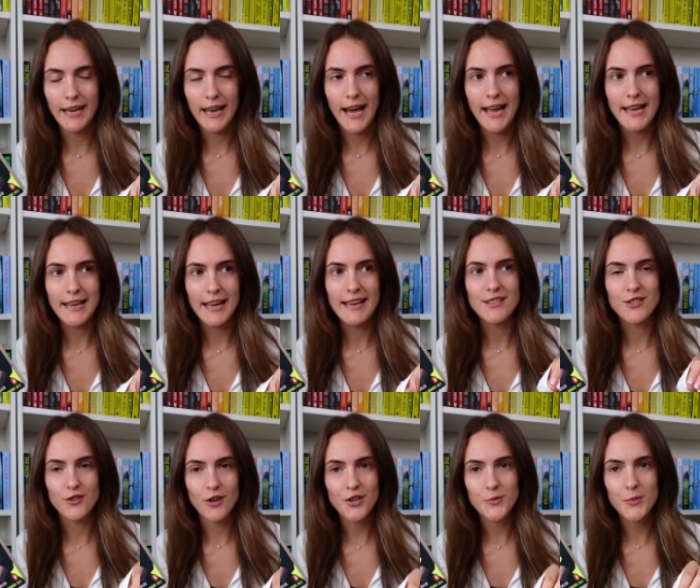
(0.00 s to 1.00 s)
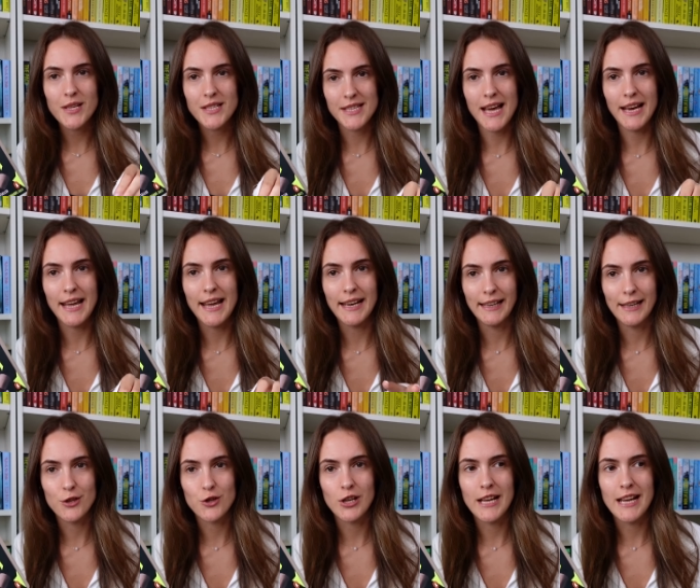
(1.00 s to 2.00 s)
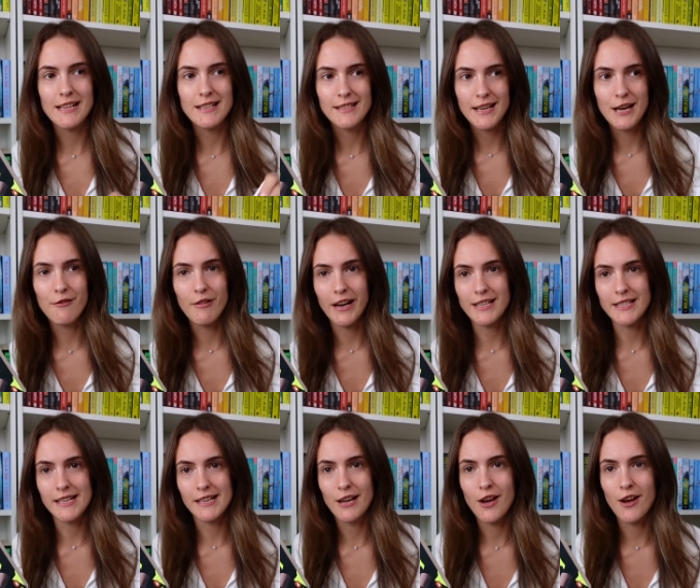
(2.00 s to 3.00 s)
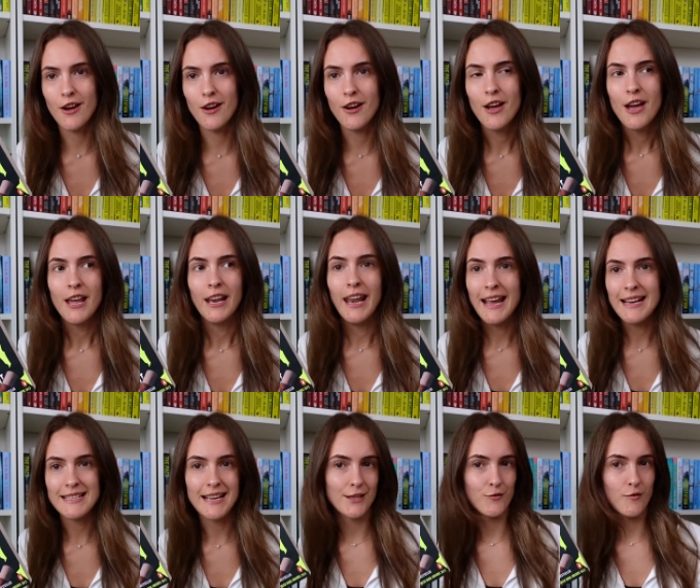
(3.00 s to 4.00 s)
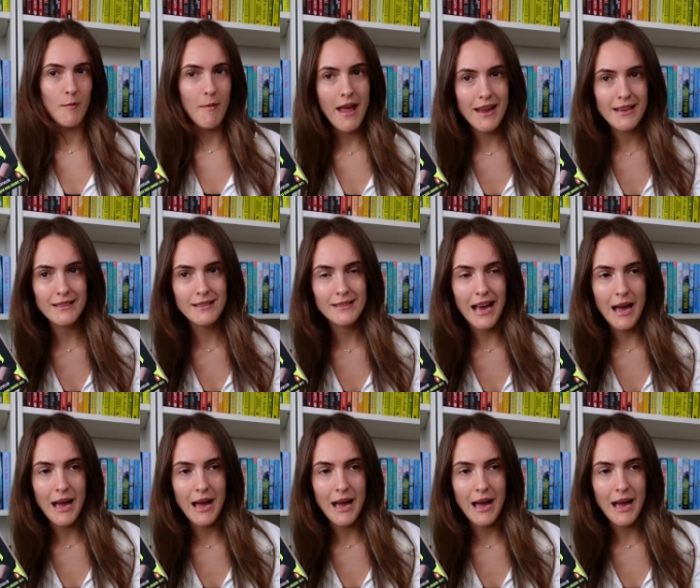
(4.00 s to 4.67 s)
Like it starts with Sally literally incinerating her late dad's remains.